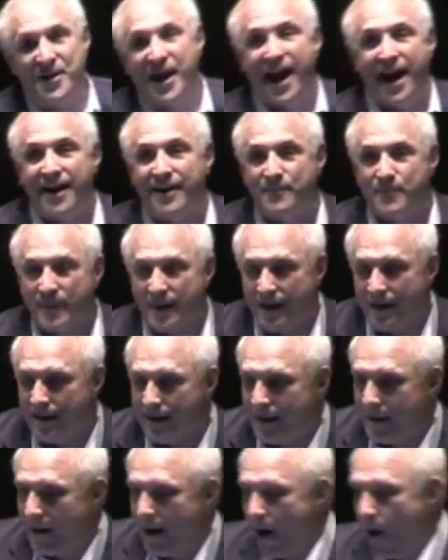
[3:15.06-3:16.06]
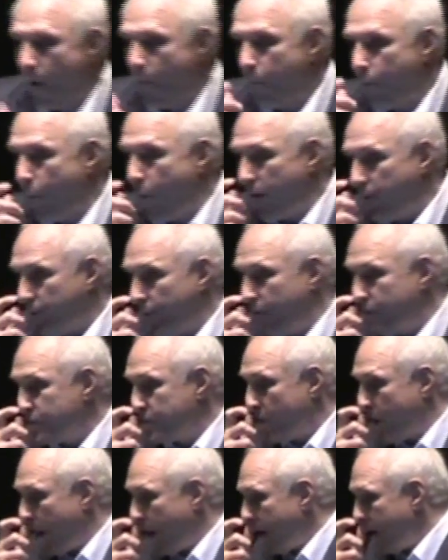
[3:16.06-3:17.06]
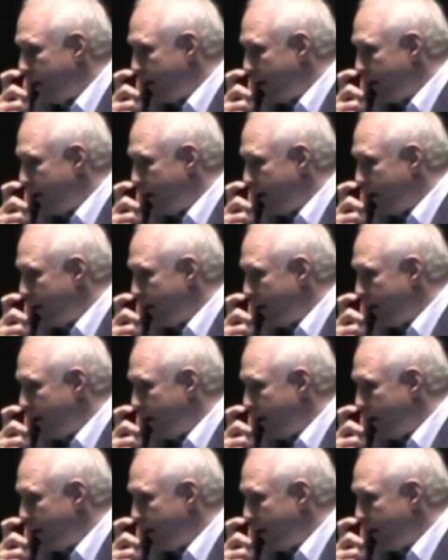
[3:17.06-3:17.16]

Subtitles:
day, how important those are.